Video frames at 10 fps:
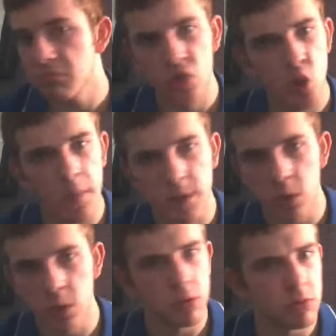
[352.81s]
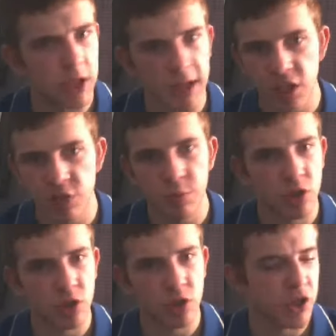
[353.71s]
2 up to wounds against those
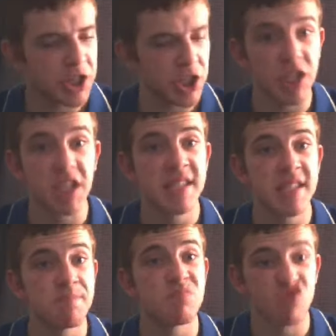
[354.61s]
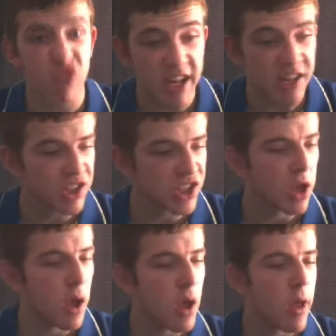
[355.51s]
monstrous creatures is brilliant.
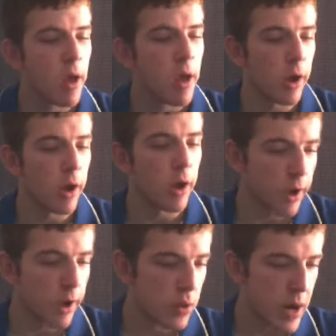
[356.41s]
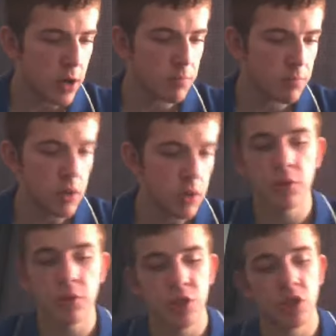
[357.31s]
Kraken bolts,